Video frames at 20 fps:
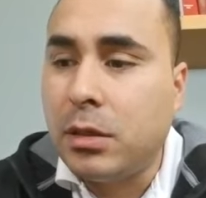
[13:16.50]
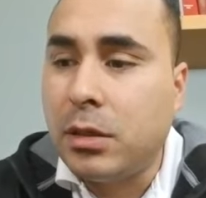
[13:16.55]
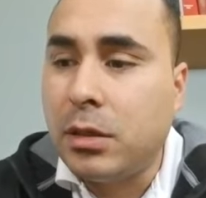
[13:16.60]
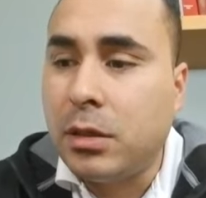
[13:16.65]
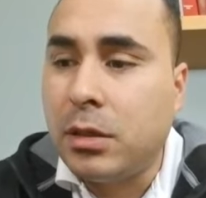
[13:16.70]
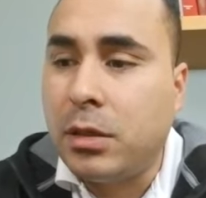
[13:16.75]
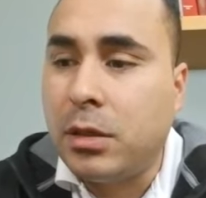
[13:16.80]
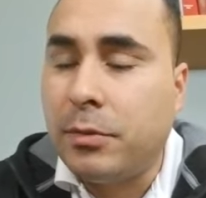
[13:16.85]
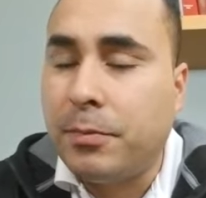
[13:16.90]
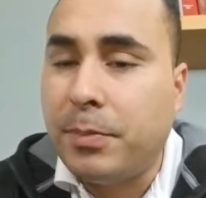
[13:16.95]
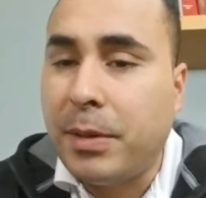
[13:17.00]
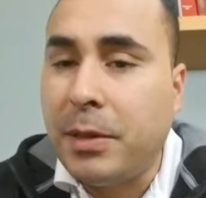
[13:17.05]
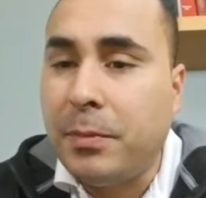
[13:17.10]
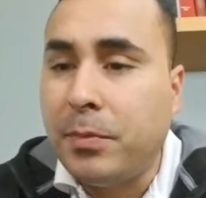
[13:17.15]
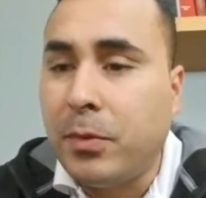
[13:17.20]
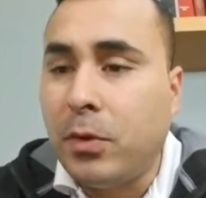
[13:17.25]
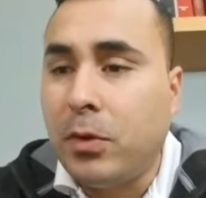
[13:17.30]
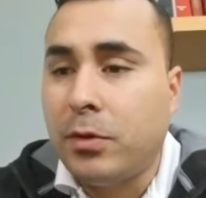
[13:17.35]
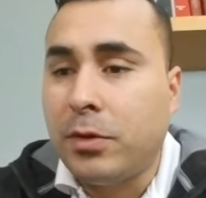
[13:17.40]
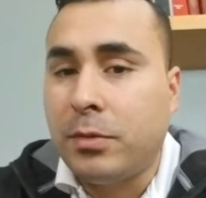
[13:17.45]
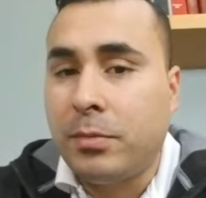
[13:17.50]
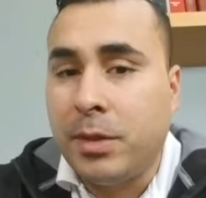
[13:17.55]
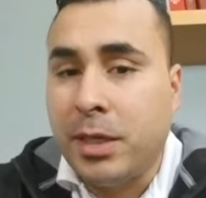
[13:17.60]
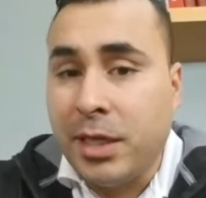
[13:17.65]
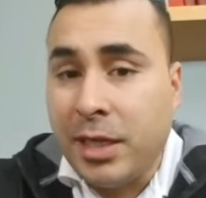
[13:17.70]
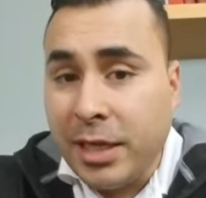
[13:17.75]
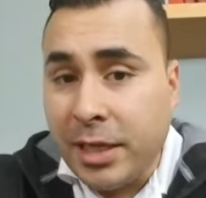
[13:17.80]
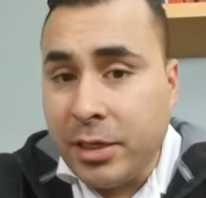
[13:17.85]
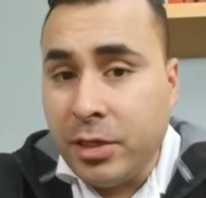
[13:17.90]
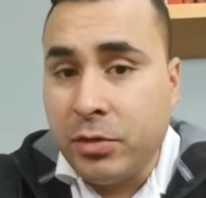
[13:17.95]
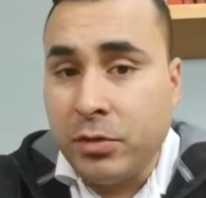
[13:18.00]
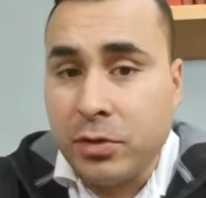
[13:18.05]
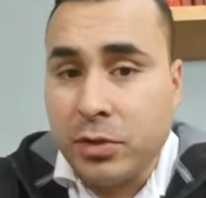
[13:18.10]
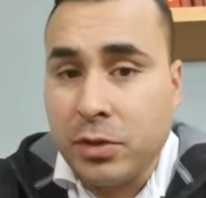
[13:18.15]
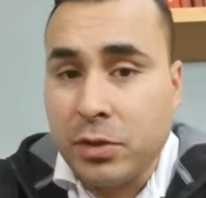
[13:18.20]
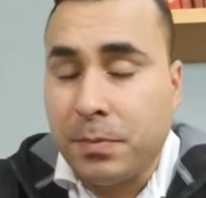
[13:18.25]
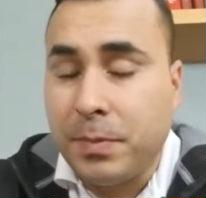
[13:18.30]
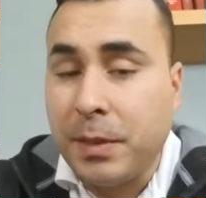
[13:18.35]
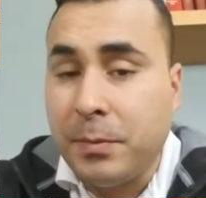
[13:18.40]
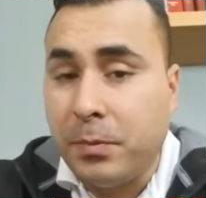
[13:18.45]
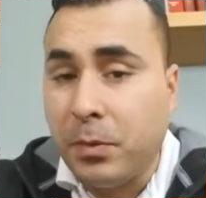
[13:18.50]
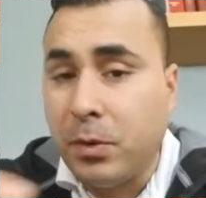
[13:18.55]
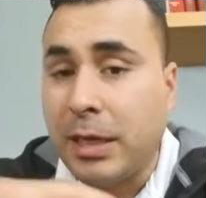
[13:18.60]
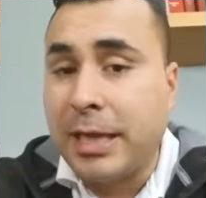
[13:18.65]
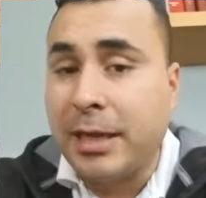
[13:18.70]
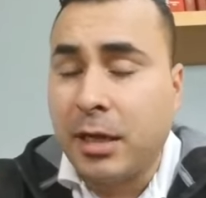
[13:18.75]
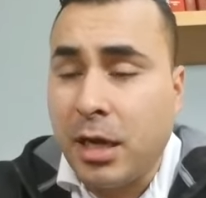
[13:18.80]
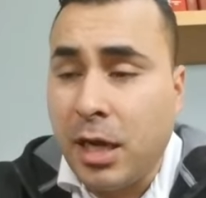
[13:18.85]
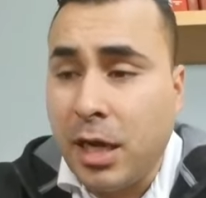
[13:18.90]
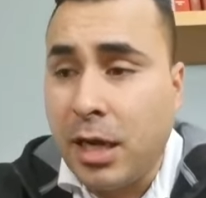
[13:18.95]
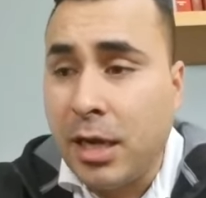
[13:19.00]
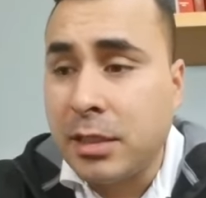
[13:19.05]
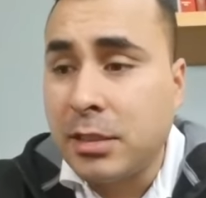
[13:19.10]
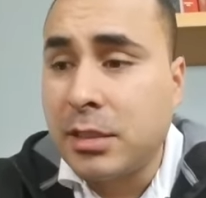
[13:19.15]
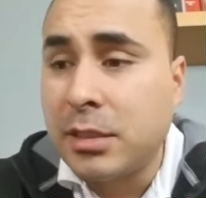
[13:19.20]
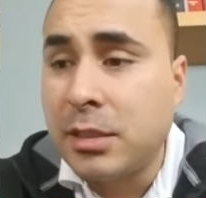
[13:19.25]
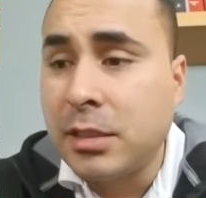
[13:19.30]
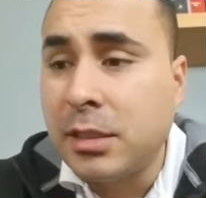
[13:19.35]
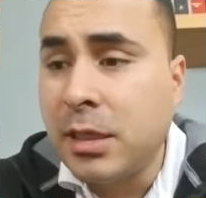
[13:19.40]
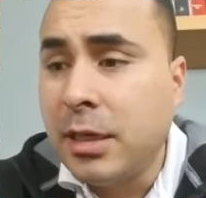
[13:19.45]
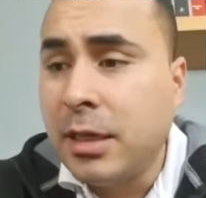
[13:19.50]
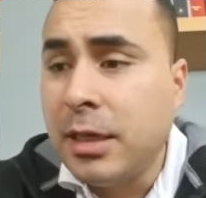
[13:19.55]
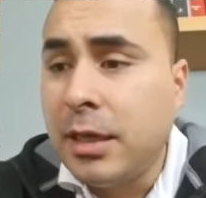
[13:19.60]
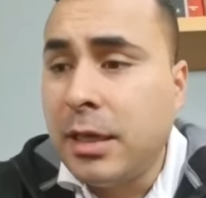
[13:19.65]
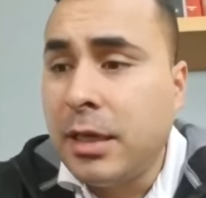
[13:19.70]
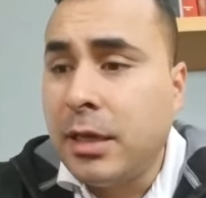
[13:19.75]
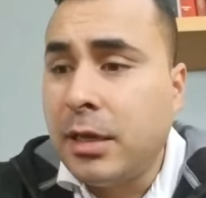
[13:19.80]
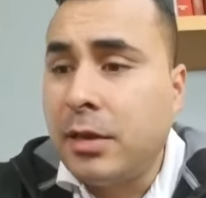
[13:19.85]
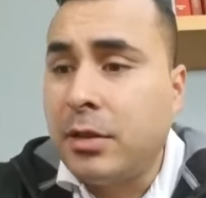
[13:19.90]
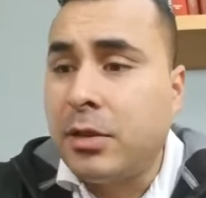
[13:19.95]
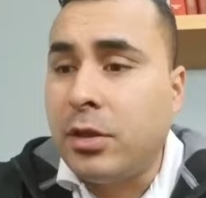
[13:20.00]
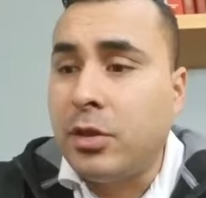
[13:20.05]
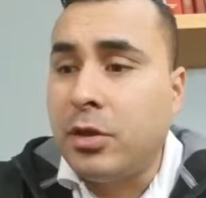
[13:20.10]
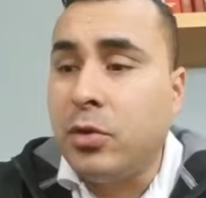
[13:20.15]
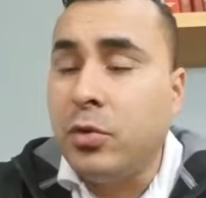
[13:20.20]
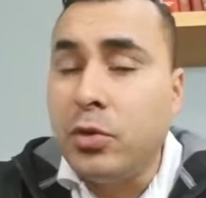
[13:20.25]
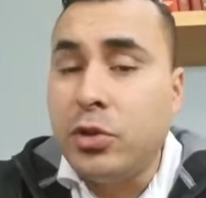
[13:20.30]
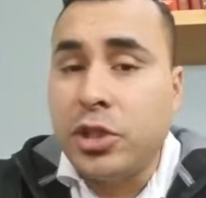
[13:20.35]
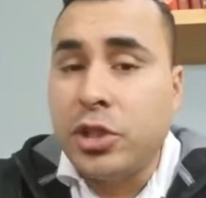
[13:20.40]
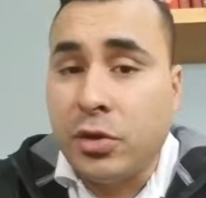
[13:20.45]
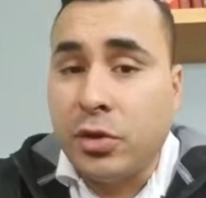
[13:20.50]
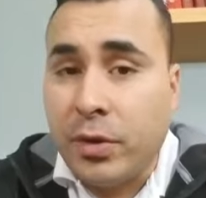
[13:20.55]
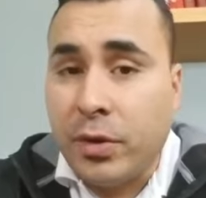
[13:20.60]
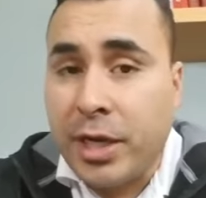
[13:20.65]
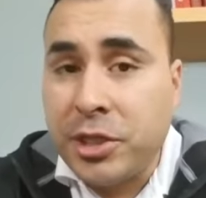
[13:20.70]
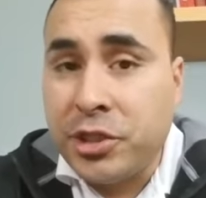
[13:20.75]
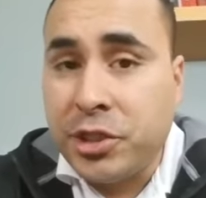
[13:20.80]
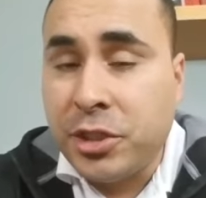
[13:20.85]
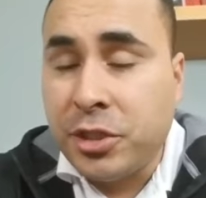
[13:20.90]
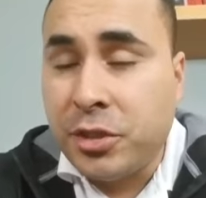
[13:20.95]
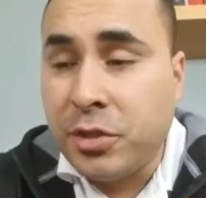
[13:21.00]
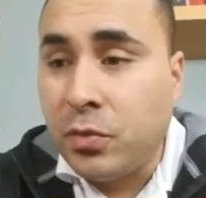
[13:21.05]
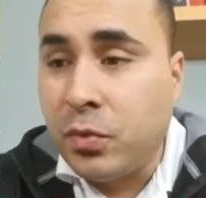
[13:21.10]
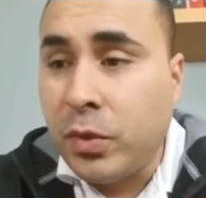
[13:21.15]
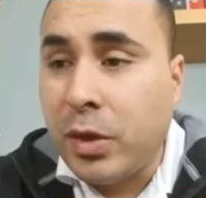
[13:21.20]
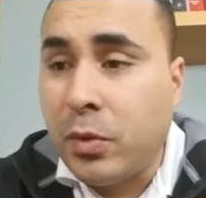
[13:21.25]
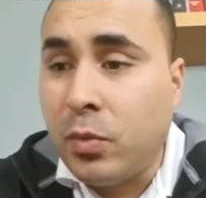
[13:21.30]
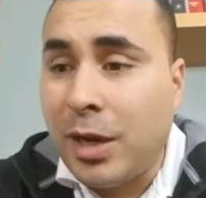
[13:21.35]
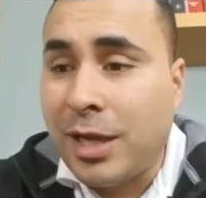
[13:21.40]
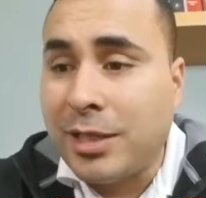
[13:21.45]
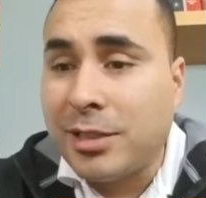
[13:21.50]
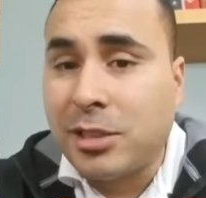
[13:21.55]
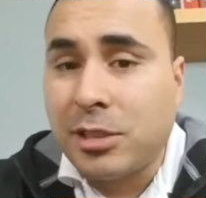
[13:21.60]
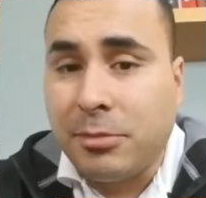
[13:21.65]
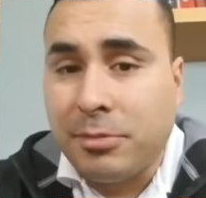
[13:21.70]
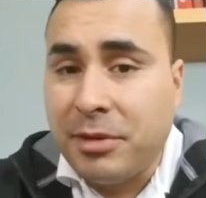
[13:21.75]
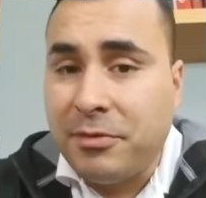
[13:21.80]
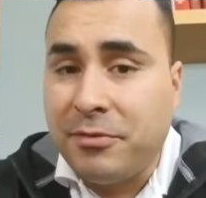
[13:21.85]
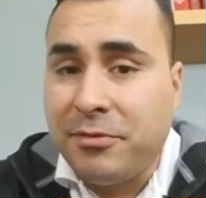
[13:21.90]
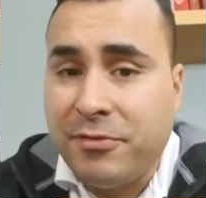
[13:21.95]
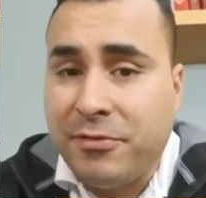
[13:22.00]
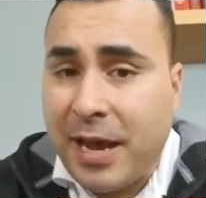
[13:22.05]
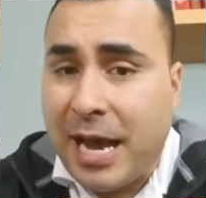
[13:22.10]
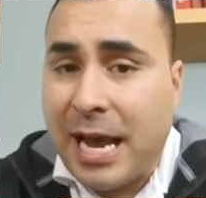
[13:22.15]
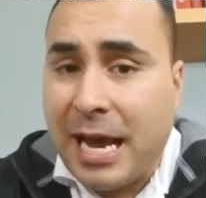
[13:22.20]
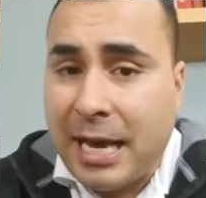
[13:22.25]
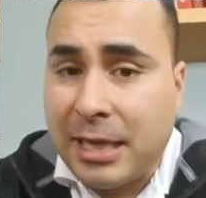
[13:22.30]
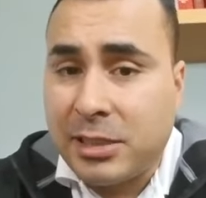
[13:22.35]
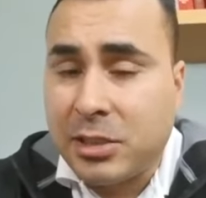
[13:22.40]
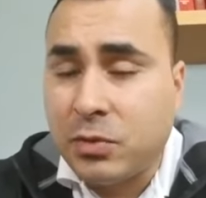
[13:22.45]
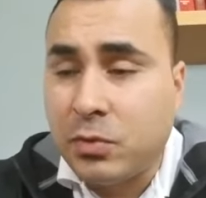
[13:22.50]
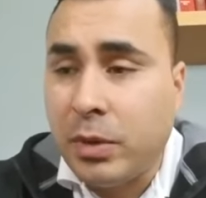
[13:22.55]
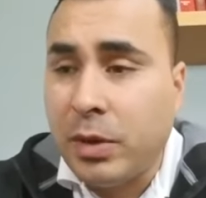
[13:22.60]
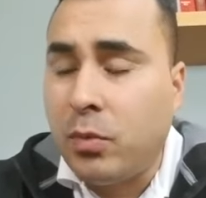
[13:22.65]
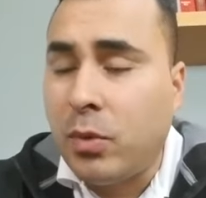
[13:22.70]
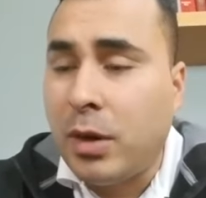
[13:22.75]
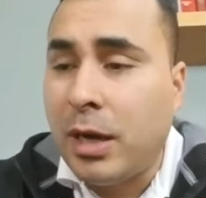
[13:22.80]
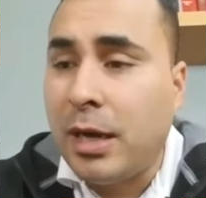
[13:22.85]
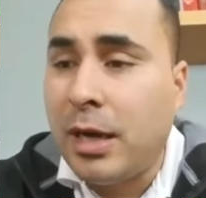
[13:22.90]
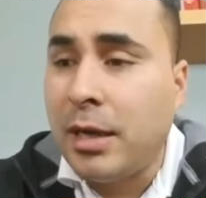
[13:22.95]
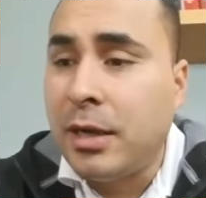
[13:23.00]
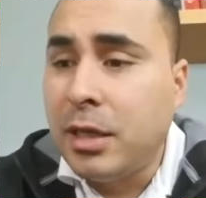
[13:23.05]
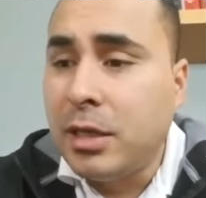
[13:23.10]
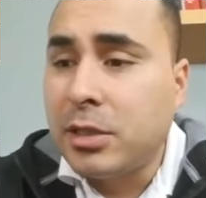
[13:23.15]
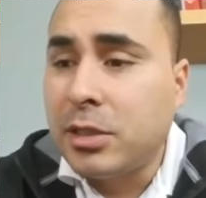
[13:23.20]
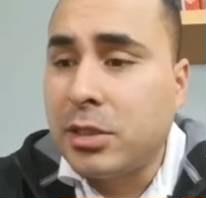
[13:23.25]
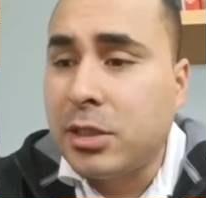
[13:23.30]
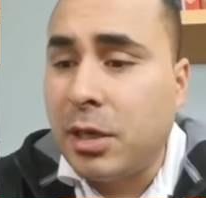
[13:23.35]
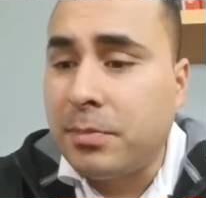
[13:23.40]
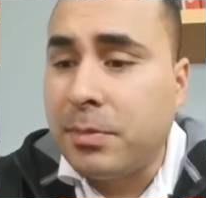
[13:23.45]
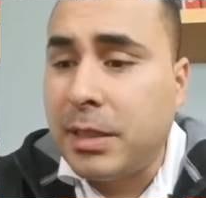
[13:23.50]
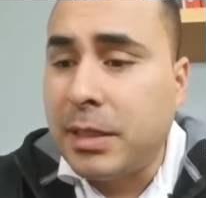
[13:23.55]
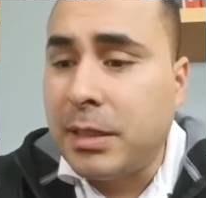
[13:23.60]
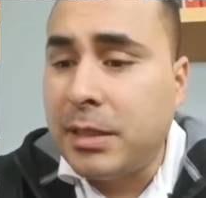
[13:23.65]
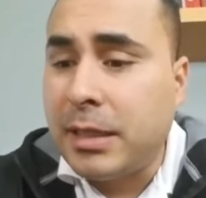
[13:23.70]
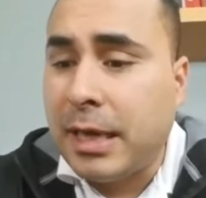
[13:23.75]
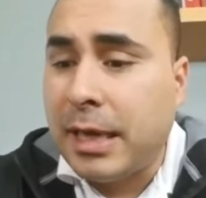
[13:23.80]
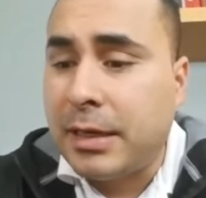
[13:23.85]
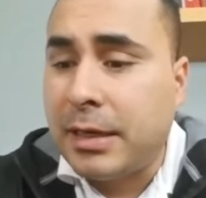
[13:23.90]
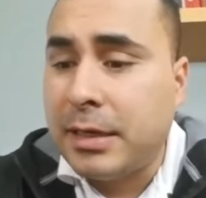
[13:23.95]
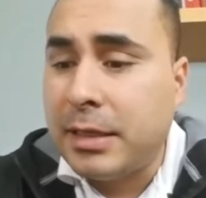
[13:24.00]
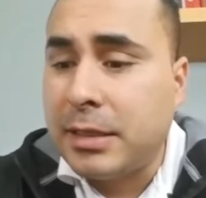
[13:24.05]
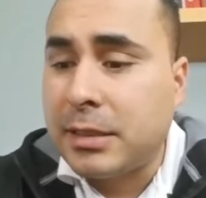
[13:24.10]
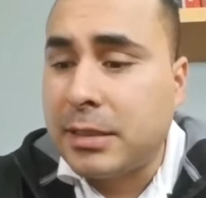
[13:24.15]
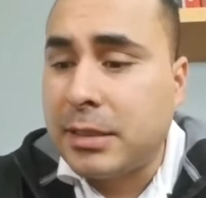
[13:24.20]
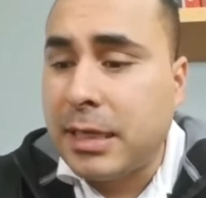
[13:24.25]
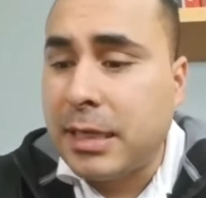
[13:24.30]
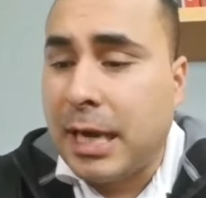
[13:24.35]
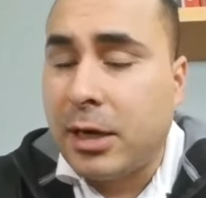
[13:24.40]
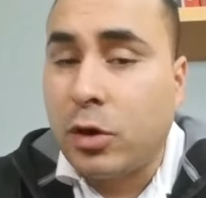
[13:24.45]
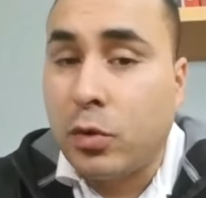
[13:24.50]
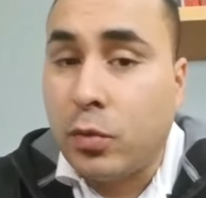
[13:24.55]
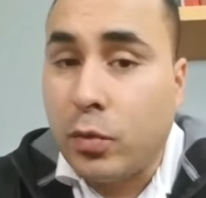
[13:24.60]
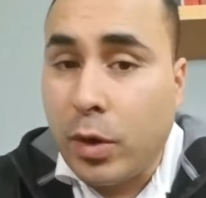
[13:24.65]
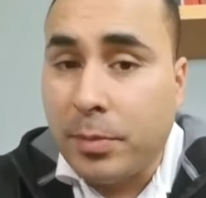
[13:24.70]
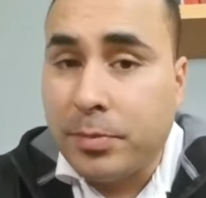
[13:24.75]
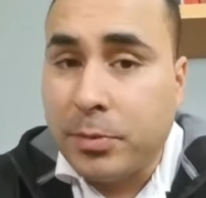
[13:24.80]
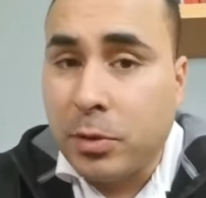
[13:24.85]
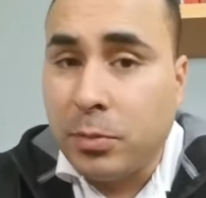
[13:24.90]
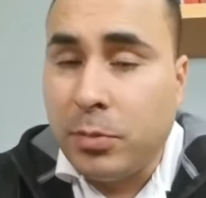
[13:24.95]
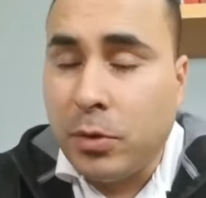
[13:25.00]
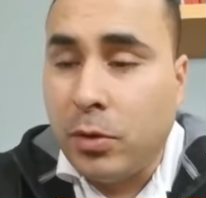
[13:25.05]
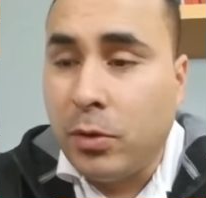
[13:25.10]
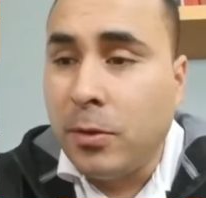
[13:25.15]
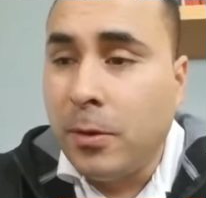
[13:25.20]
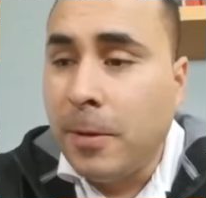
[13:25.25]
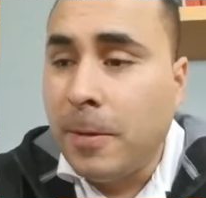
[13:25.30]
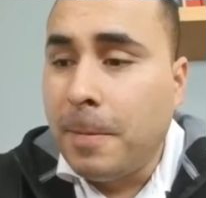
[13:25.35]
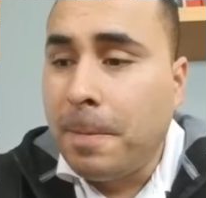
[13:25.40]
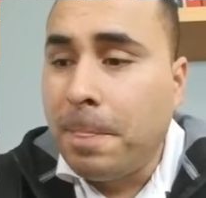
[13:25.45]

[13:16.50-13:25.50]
the people, the millennials, the people like us, the new generation, we want something fast. We want something that is not corruptible,